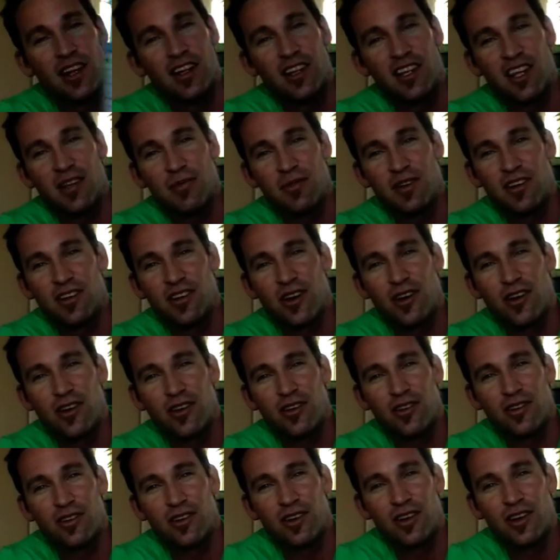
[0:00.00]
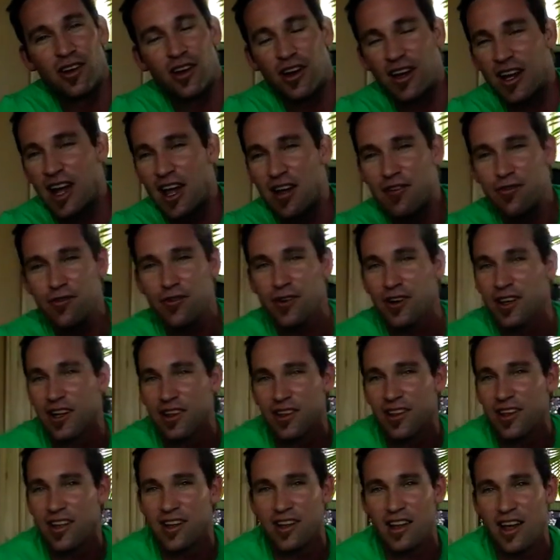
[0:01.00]
Let me know. I can't find
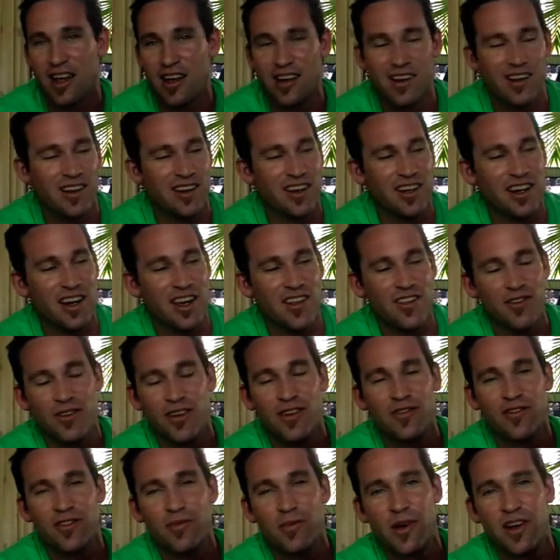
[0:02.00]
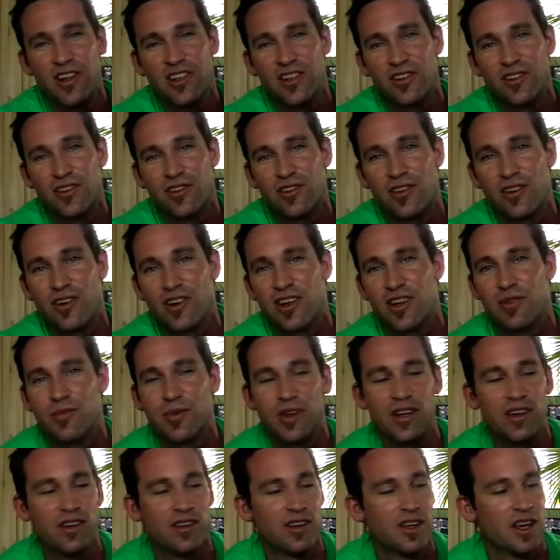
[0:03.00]
any other information online
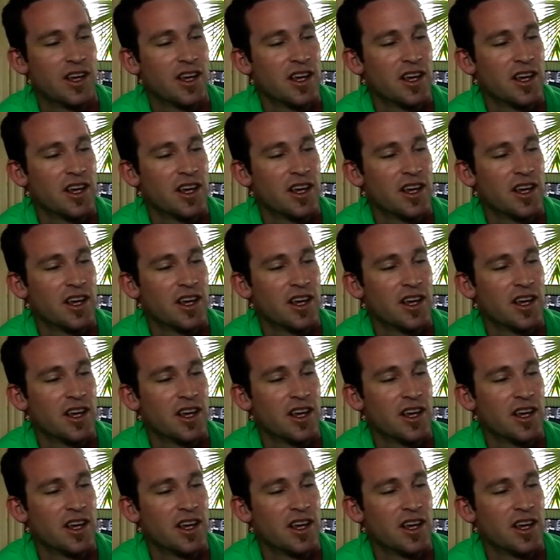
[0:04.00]
about